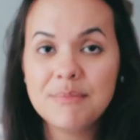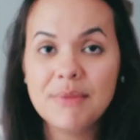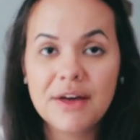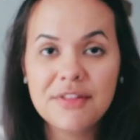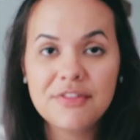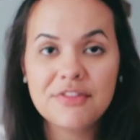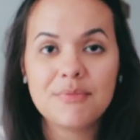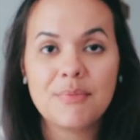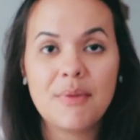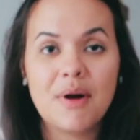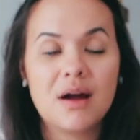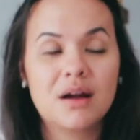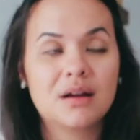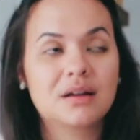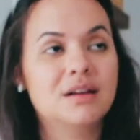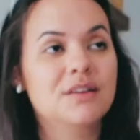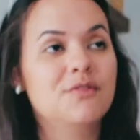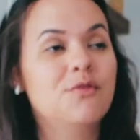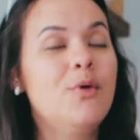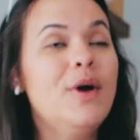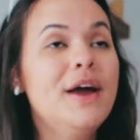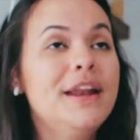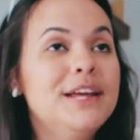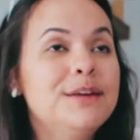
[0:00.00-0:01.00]
month mark
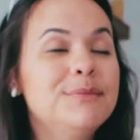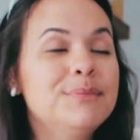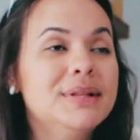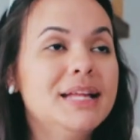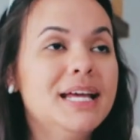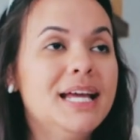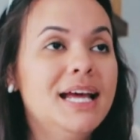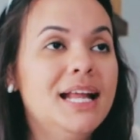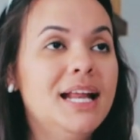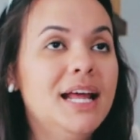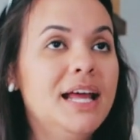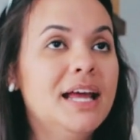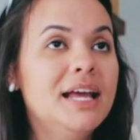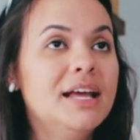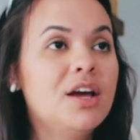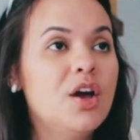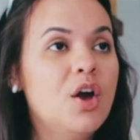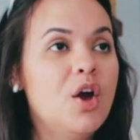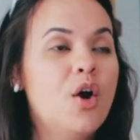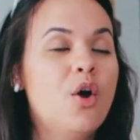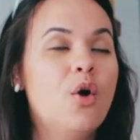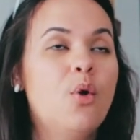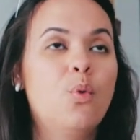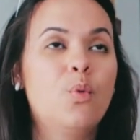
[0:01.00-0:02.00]
of wedding planning.
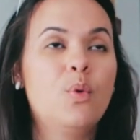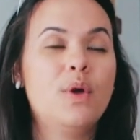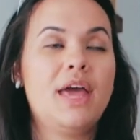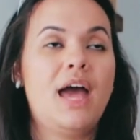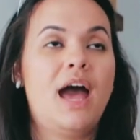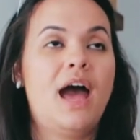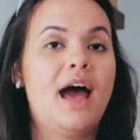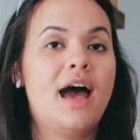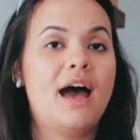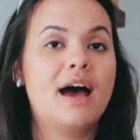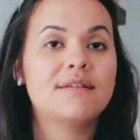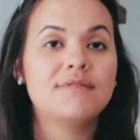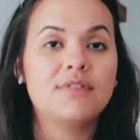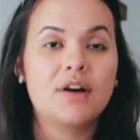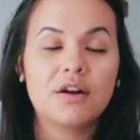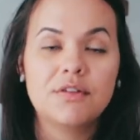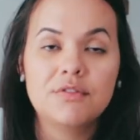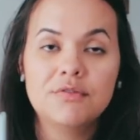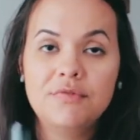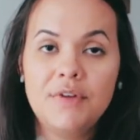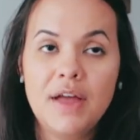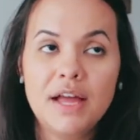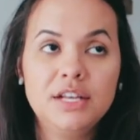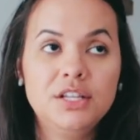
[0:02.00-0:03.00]
We have our
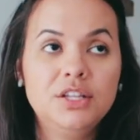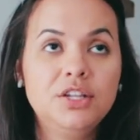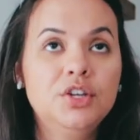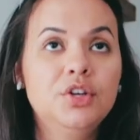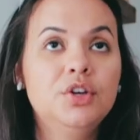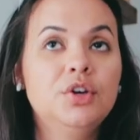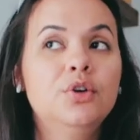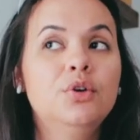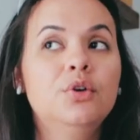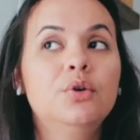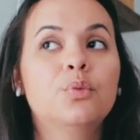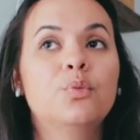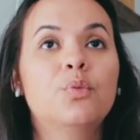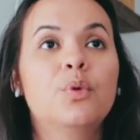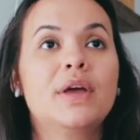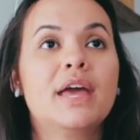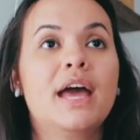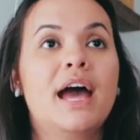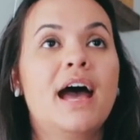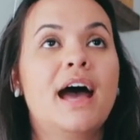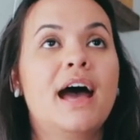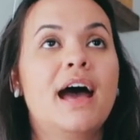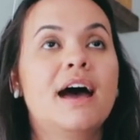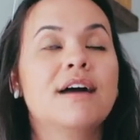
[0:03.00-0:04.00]
venue, we
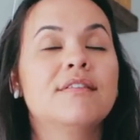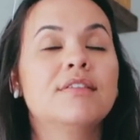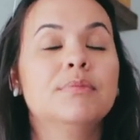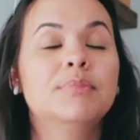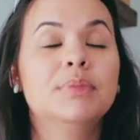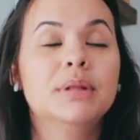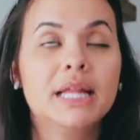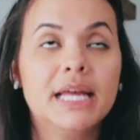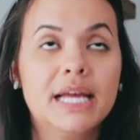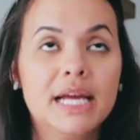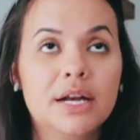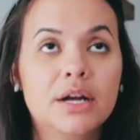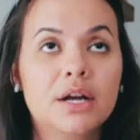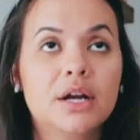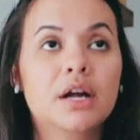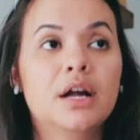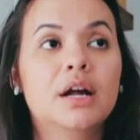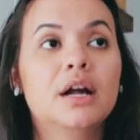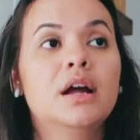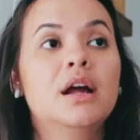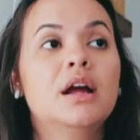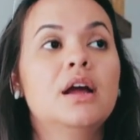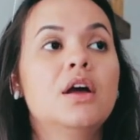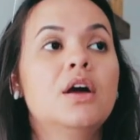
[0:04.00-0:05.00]
have a
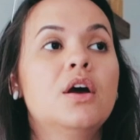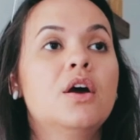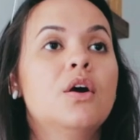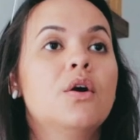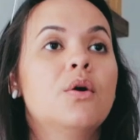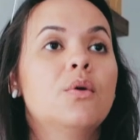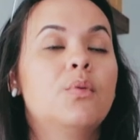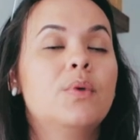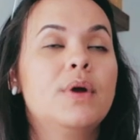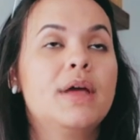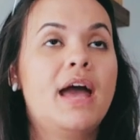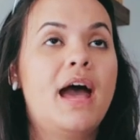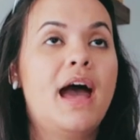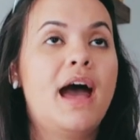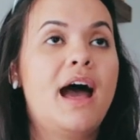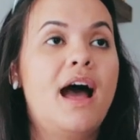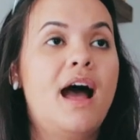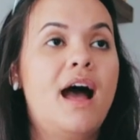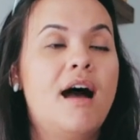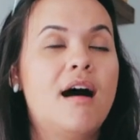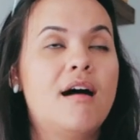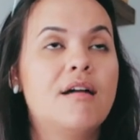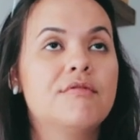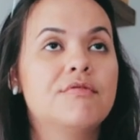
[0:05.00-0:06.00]
planner, we
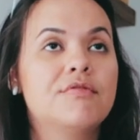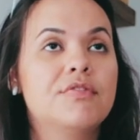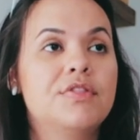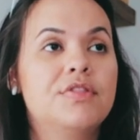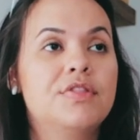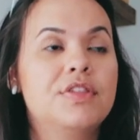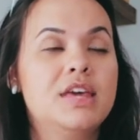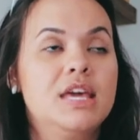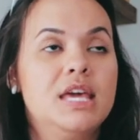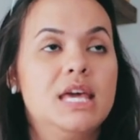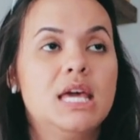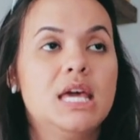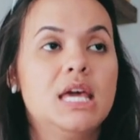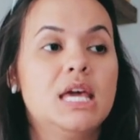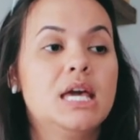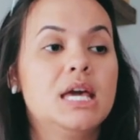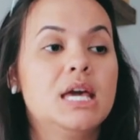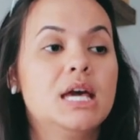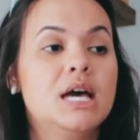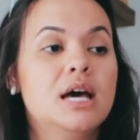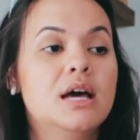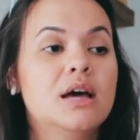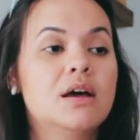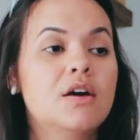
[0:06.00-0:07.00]
have
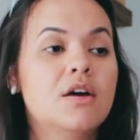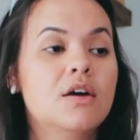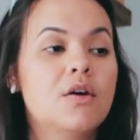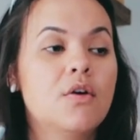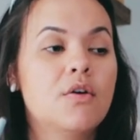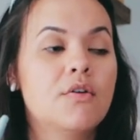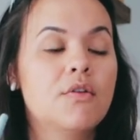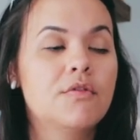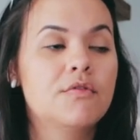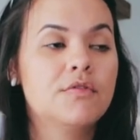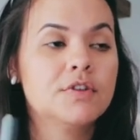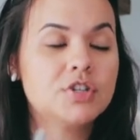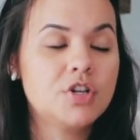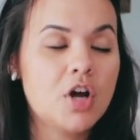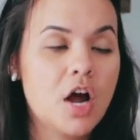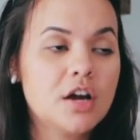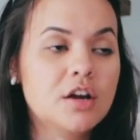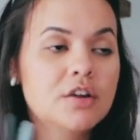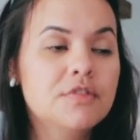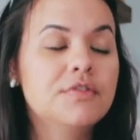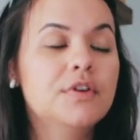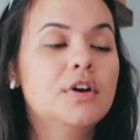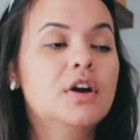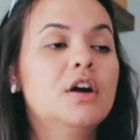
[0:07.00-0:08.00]
the
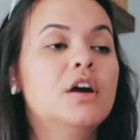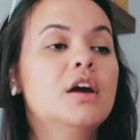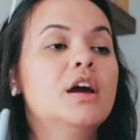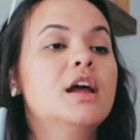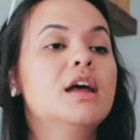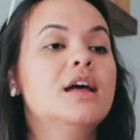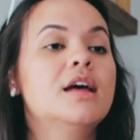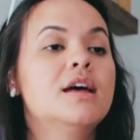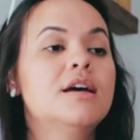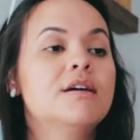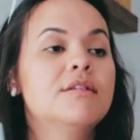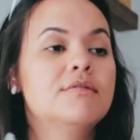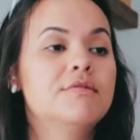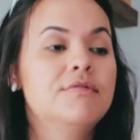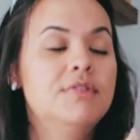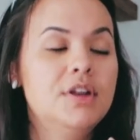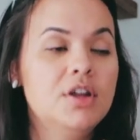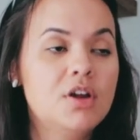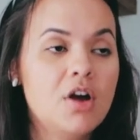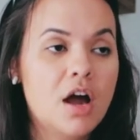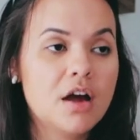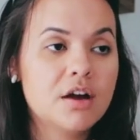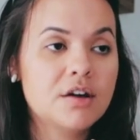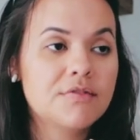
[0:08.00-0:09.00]
photographer,
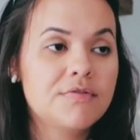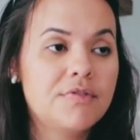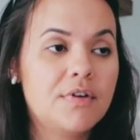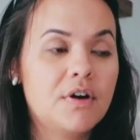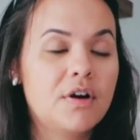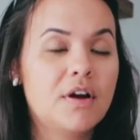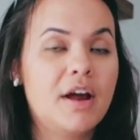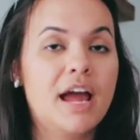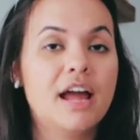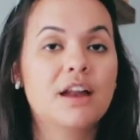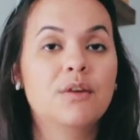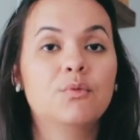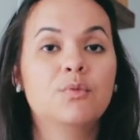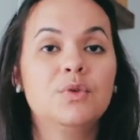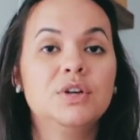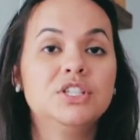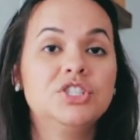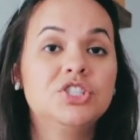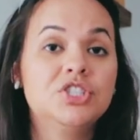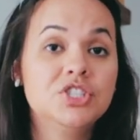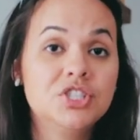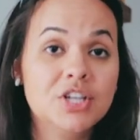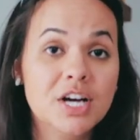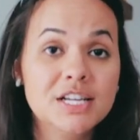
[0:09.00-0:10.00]
videographer, and we
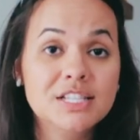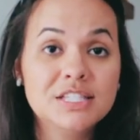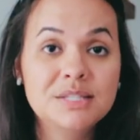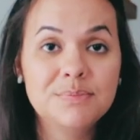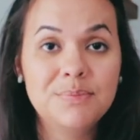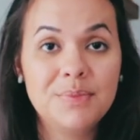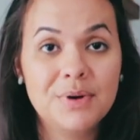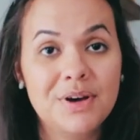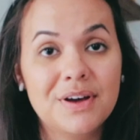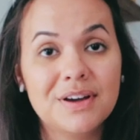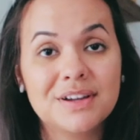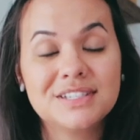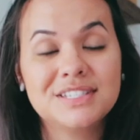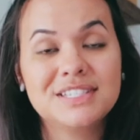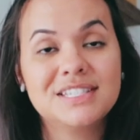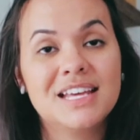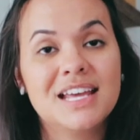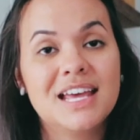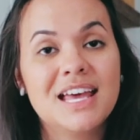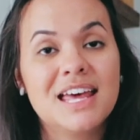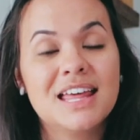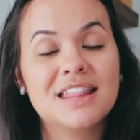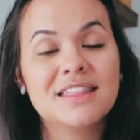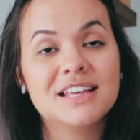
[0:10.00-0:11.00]
just booked
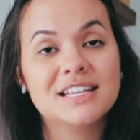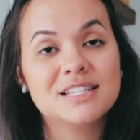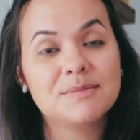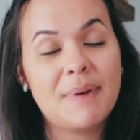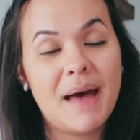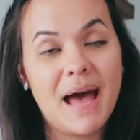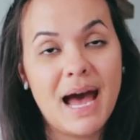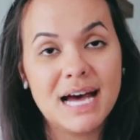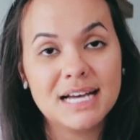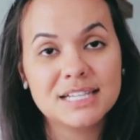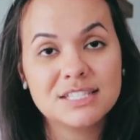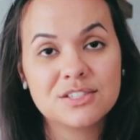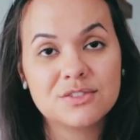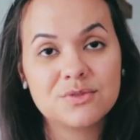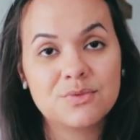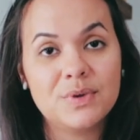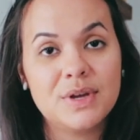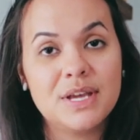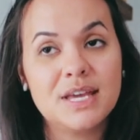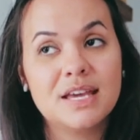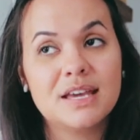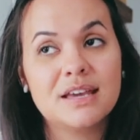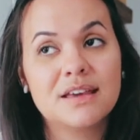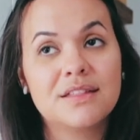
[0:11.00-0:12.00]
this past
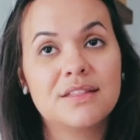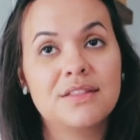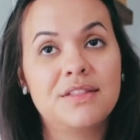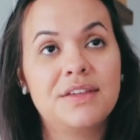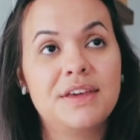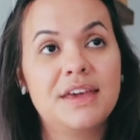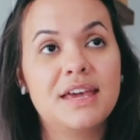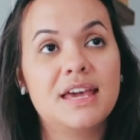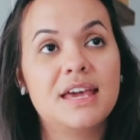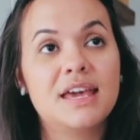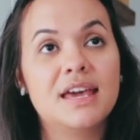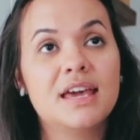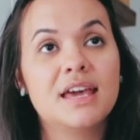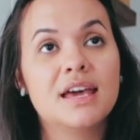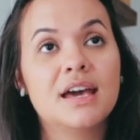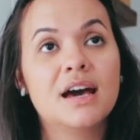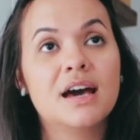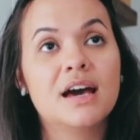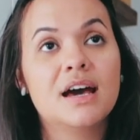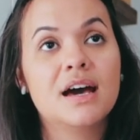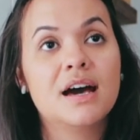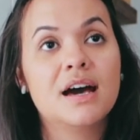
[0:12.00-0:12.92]
week the